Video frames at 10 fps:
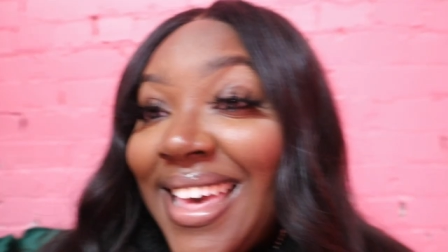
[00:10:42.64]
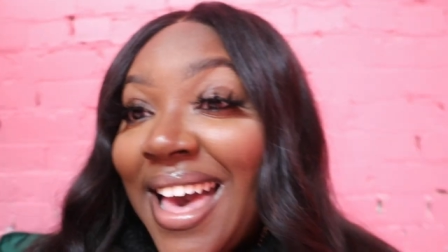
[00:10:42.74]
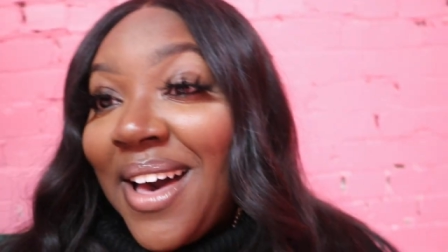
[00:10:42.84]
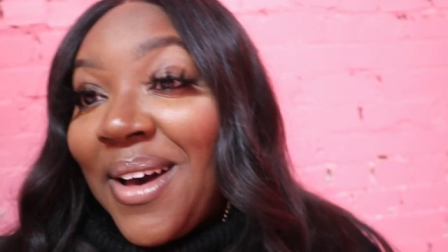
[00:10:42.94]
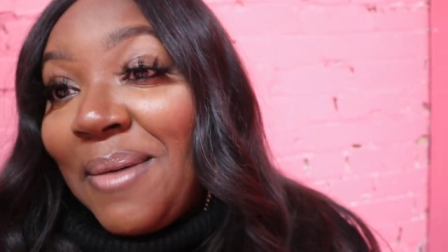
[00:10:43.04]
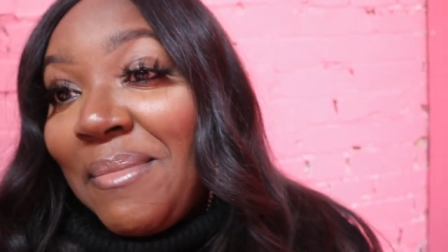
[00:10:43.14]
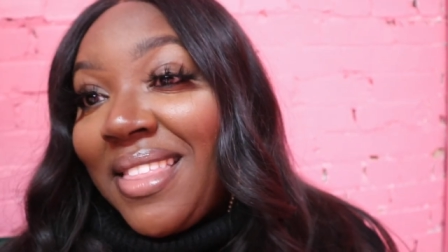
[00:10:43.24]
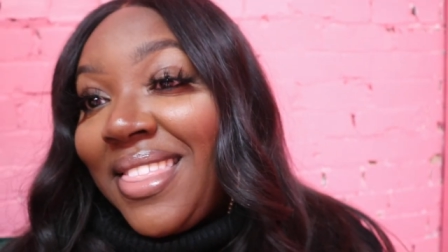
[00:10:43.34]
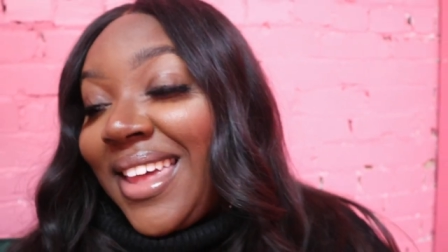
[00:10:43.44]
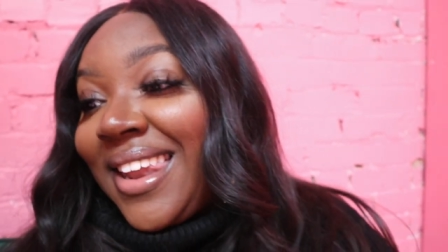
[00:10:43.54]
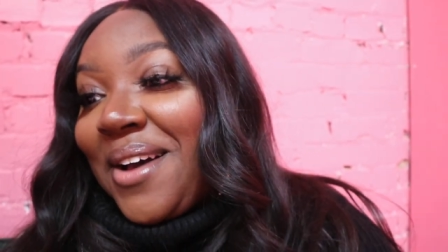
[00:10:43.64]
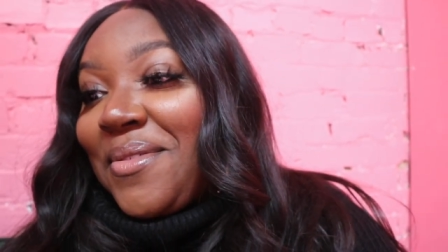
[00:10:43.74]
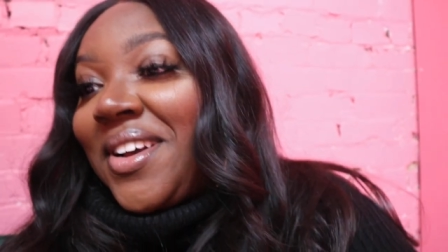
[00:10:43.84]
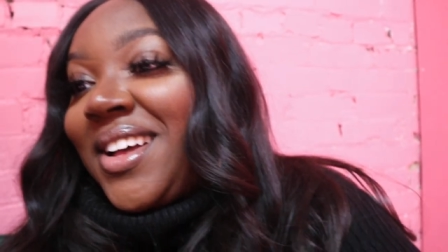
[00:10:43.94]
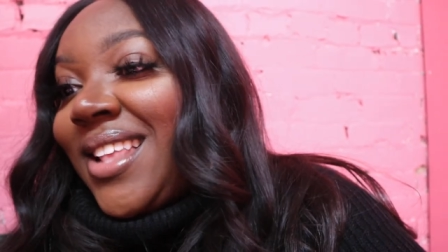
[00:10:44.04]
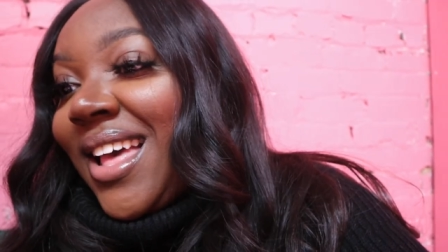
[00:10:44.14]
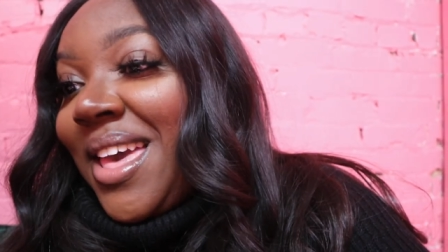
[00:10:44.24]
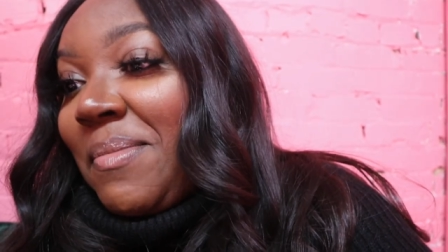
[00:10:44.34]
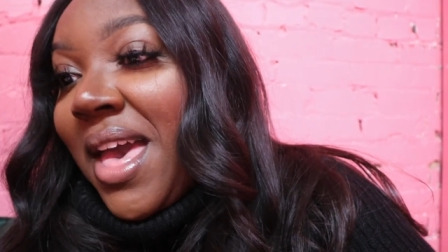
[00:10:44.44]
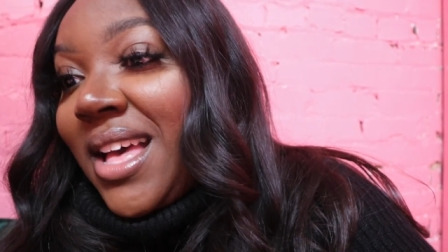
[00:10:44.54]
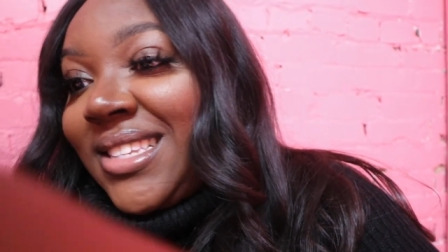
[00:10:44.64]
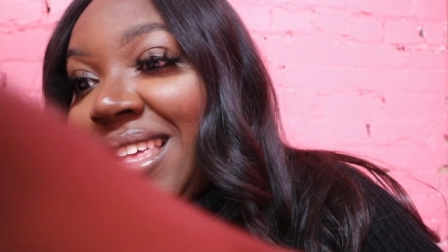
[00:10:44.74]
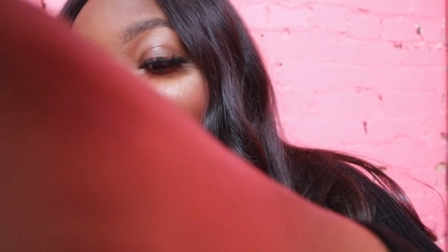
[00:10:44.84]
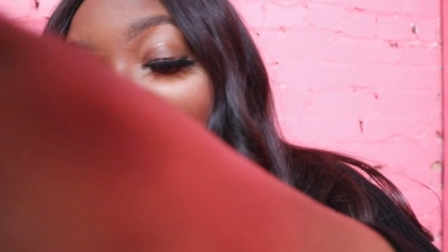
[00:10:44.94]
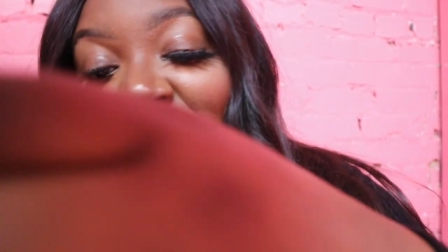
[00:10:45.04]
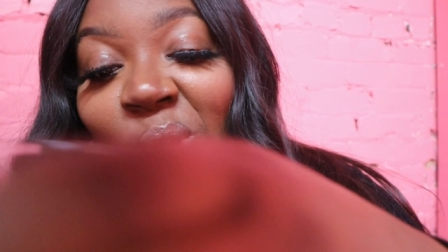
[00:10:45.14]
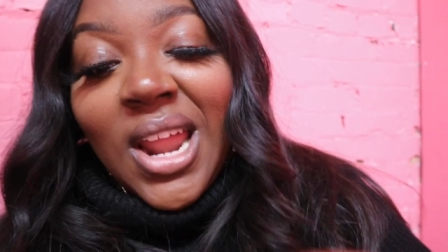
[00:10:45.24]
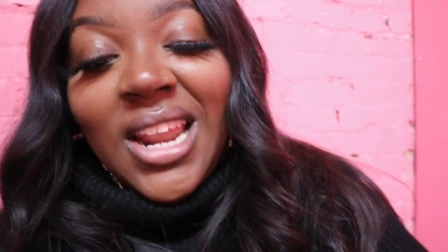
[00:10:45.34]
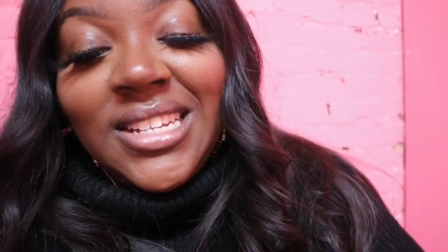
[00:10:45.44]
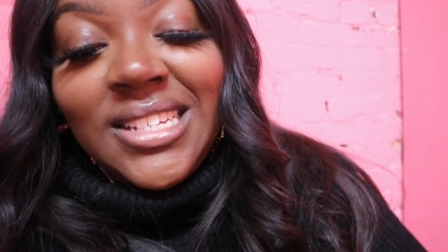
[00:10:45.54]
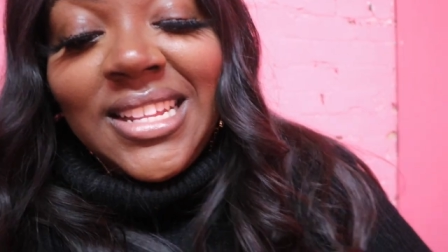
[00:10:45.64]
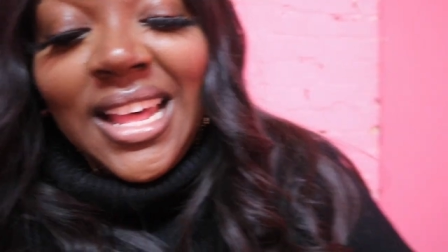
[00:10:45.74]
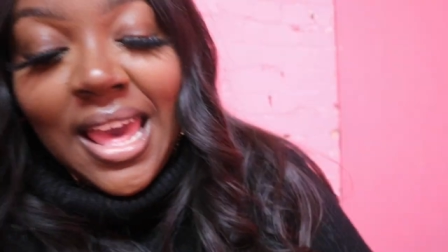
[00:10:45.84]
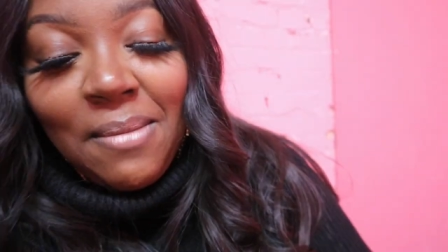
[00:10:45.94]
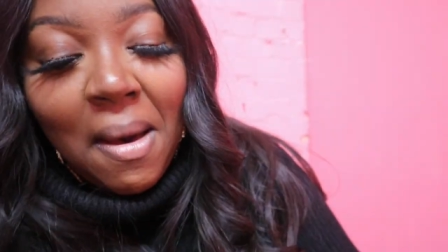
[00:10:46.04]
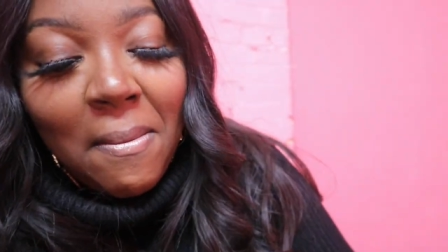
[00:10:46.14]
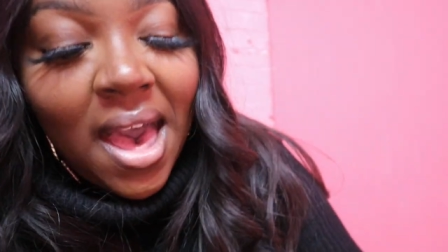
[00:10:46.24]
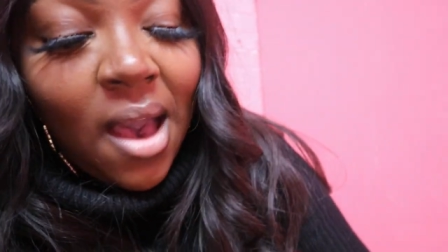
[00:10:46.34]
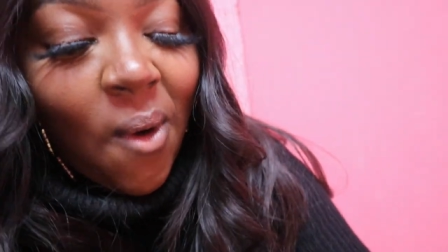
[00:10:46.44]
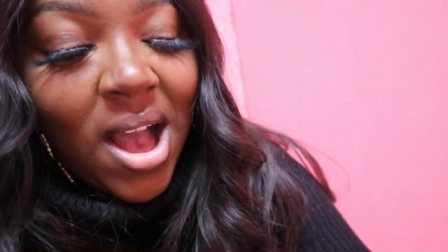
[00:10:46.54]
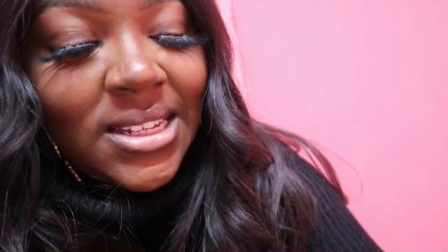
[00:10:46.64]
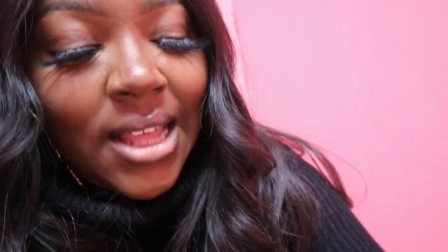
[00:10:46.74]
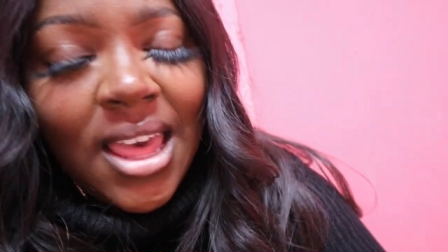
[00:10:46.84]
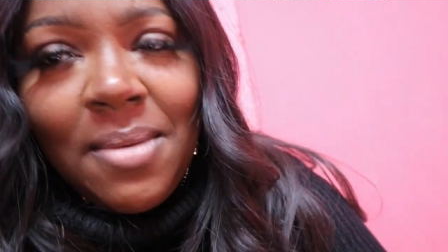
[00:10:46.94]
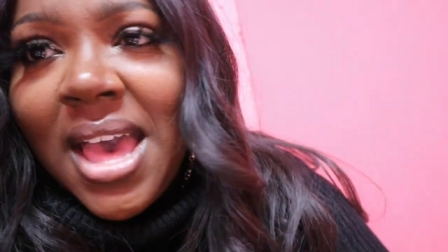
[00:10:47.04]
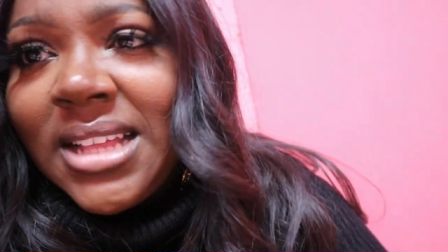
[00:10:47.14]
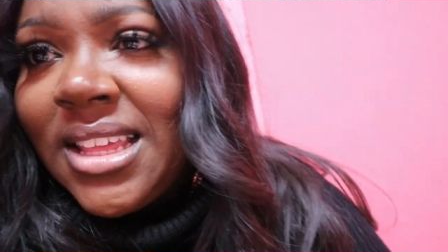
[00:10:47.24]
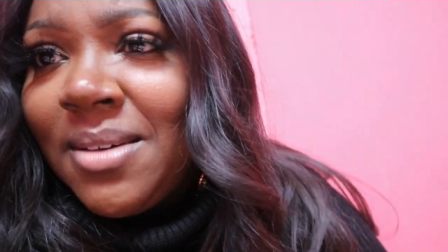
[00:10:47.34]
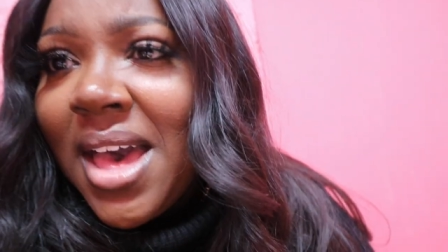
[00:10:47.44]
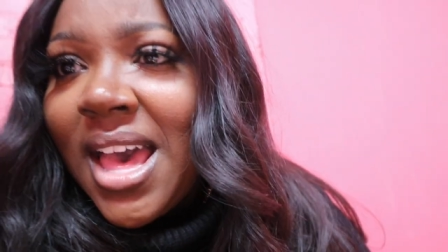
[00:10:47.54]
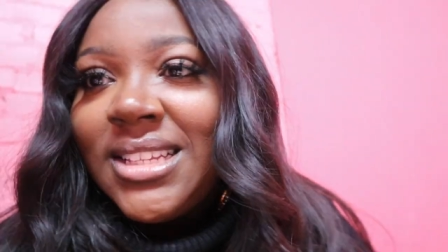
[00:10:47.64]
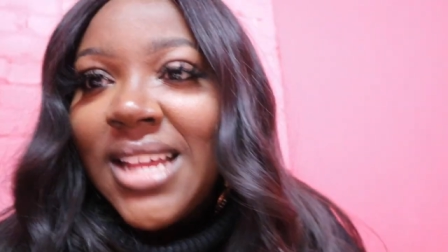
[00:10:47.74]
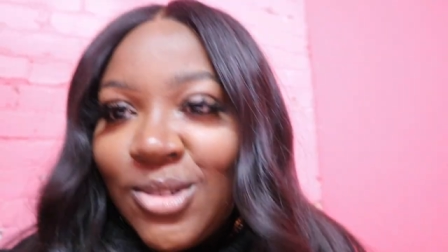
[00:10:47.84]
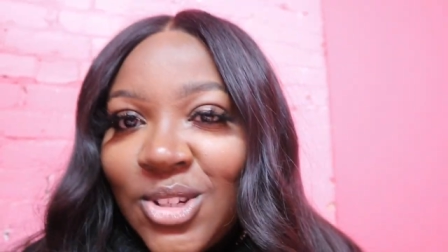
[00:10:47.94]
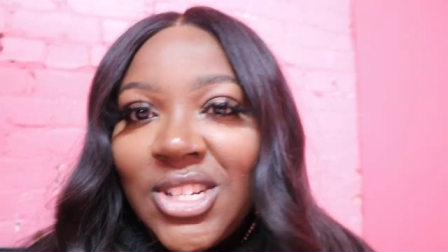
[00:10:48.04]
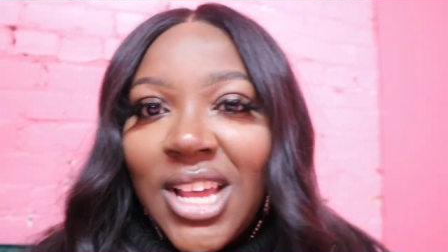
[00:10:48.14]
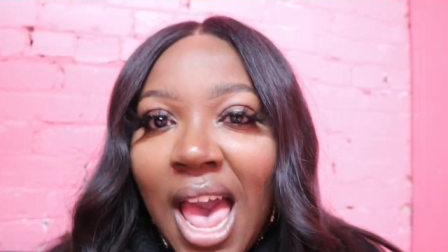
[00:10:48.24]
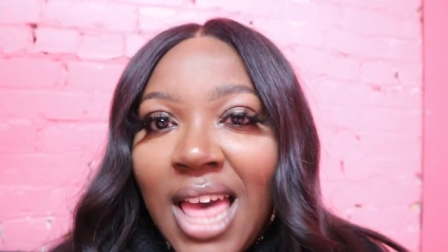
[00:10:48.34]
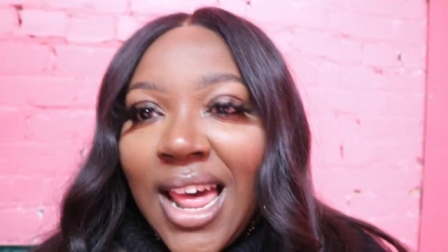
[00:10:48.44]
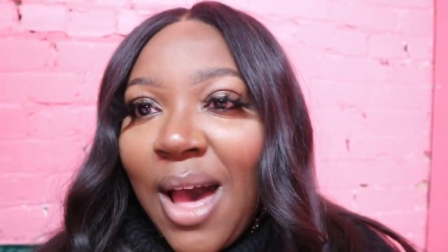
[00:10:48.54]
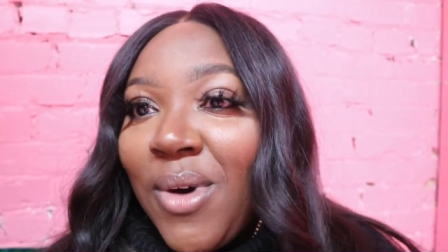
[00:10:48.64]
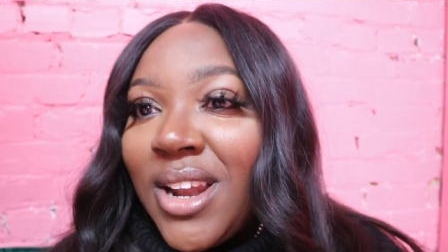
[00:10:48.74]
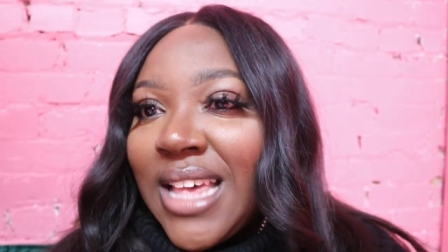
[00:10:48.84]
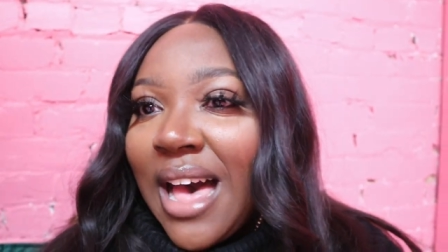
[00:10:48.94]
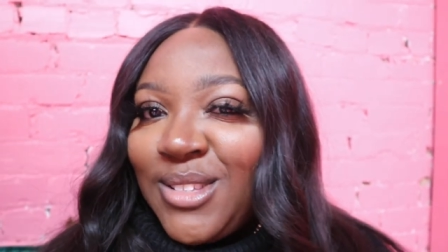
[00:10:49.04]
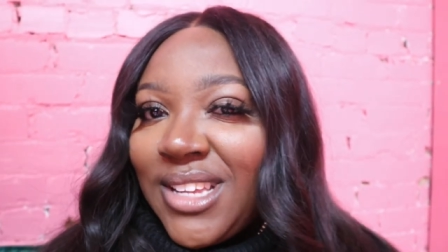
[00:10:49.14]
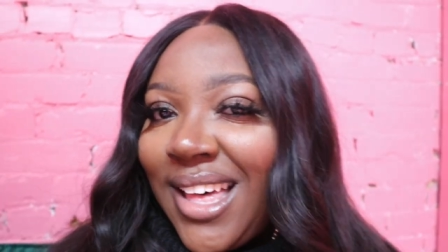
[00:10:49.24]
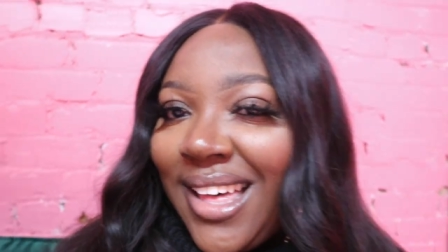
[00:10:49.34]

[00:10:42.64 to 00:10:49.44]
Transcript: Y'all, I'm about to get off here because I keep asking him. I'm trying to just get my mind right because I keep asking him how he talked to Jekalyn. I want to talk to